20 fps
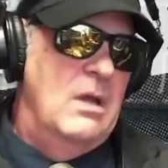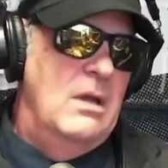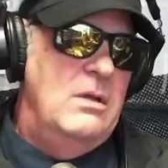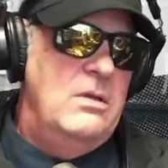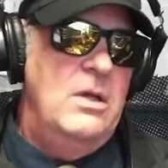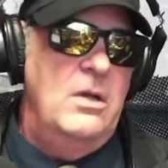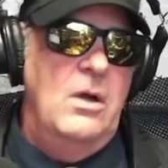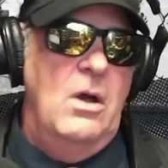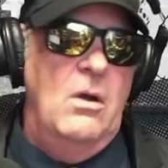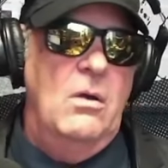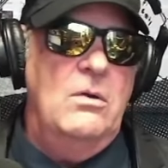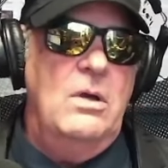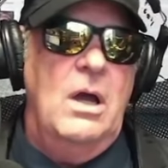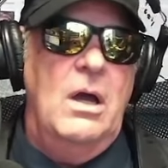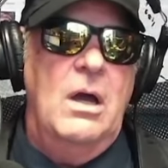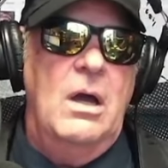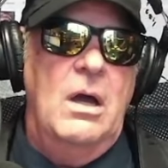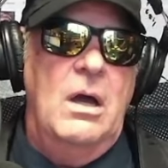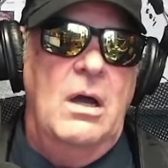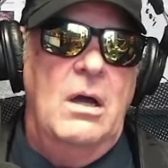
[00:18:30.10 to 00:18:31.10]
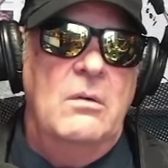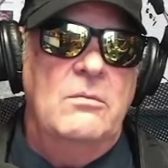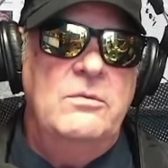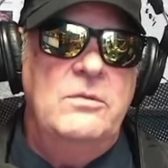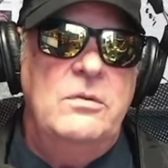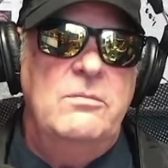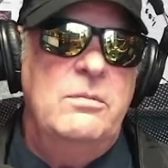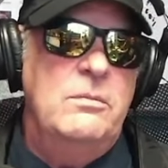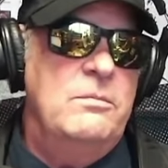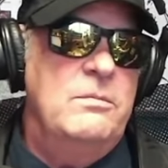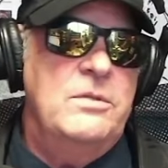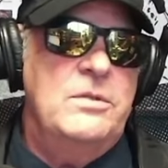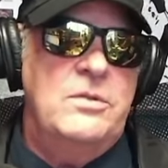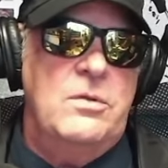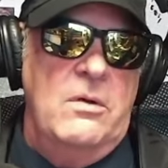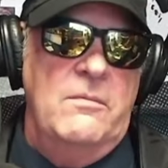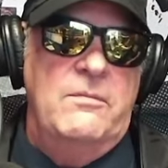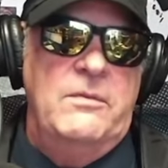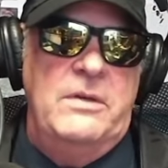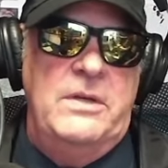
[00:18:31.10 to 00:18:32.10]
You know,
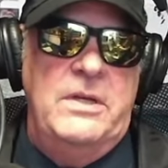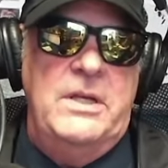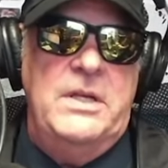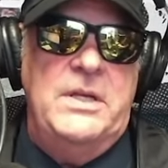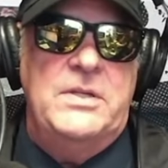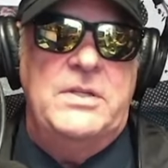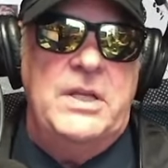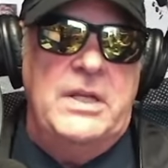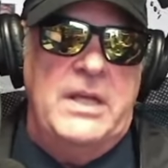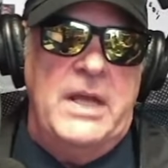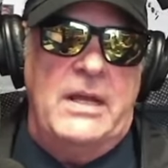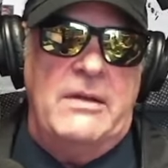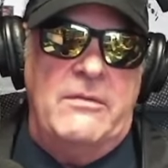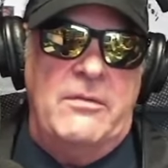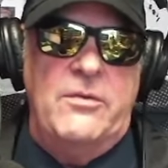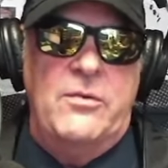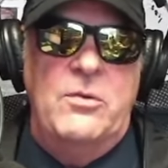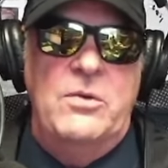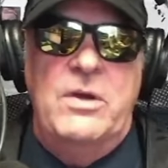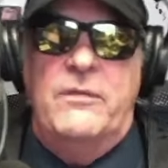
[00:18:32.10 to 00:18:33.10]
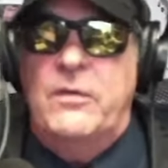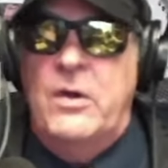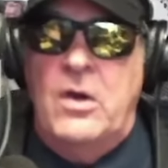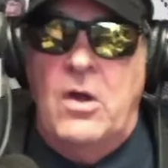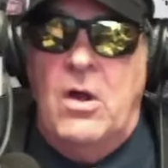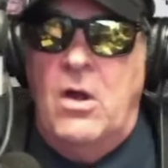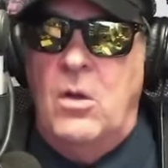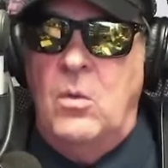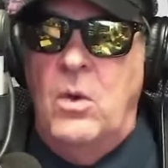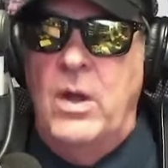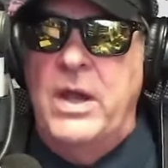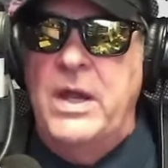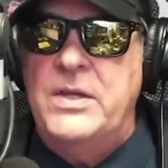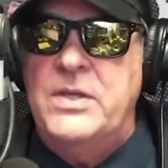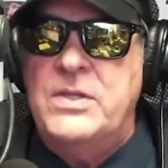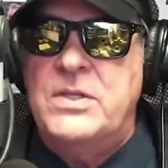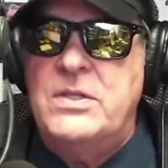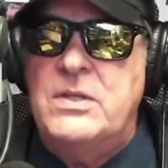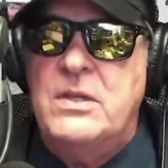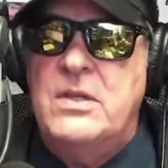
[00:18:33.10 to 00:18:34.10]
sort of keys to get through different hallways
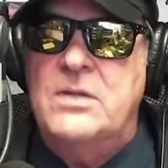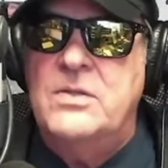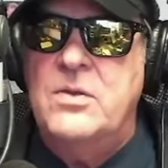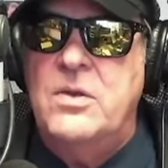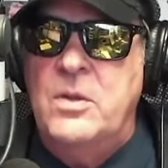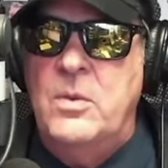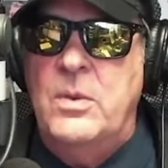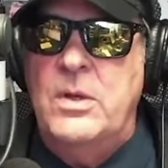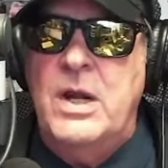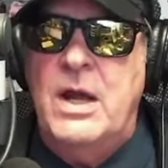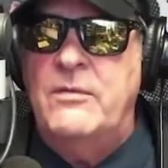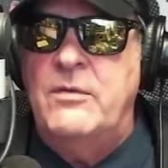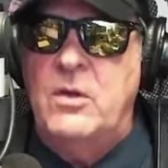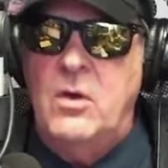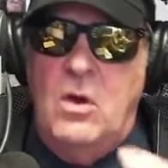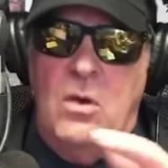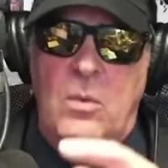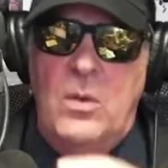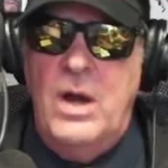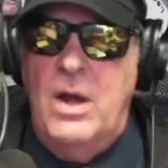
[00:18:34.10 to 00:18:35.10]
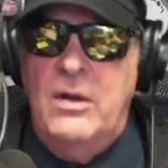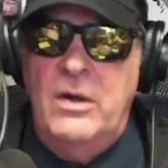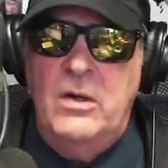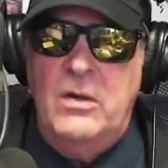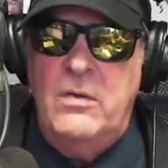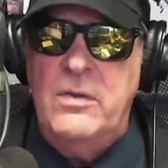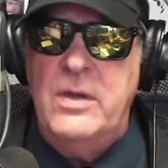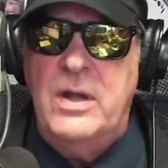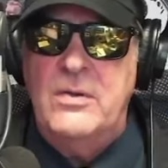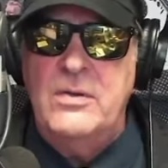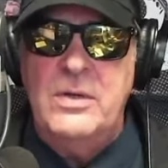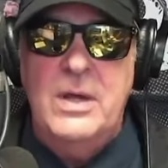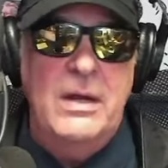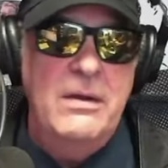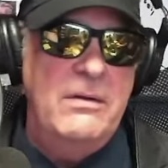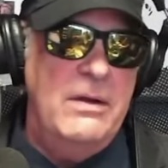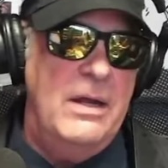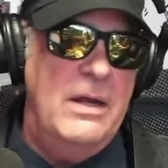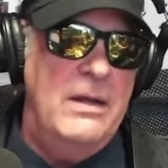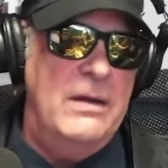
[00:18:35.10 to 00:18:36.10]
so that you wouldn't have to go around and go the
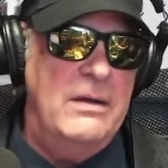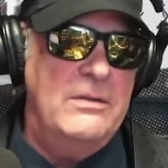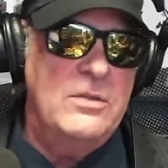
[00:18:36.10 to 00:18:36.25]
other.